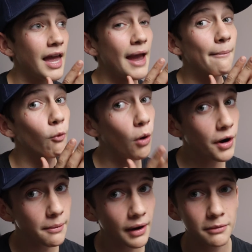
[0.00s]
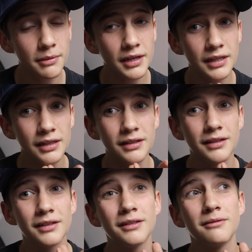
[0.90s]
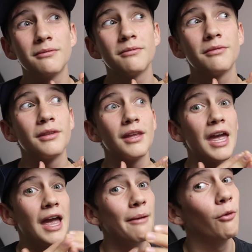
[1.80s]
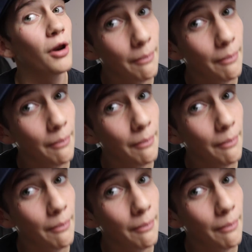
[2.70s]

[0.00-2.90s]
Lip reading: M1 Mac Mini, M1